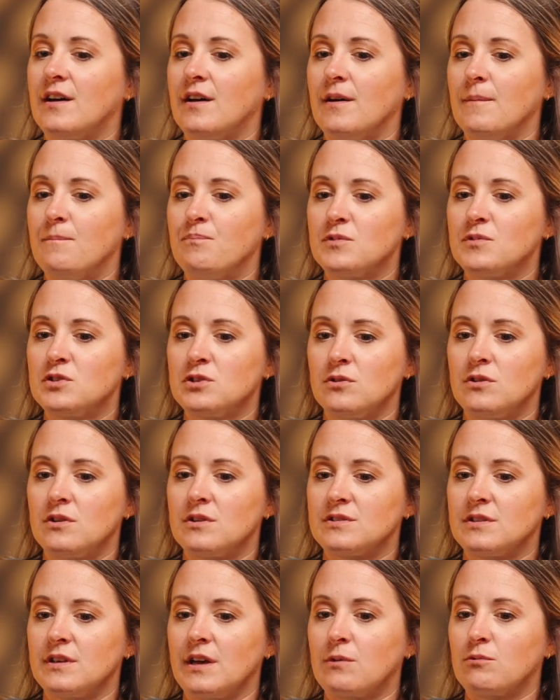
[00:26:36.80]
So
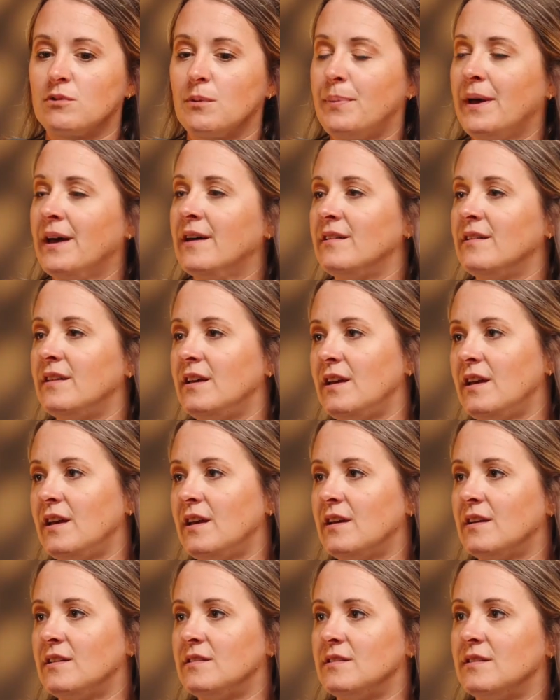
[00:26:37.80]
there's like
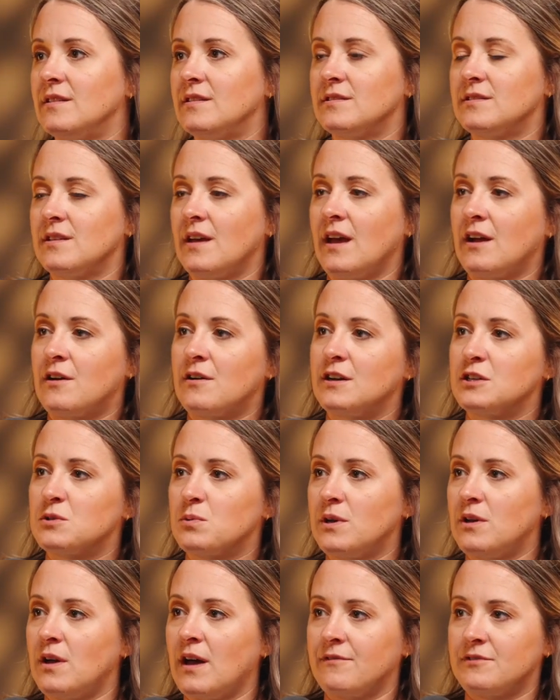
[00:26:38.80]
rappelling and areas
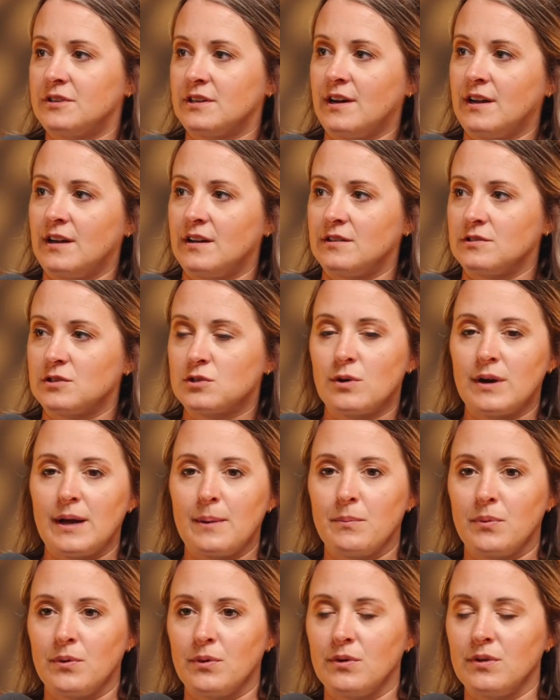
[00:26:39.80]
where you have to kind of
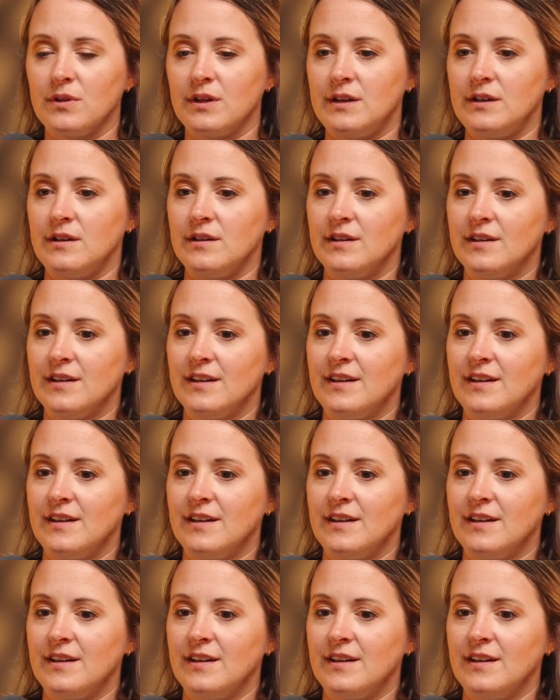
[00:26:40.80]
scramble, and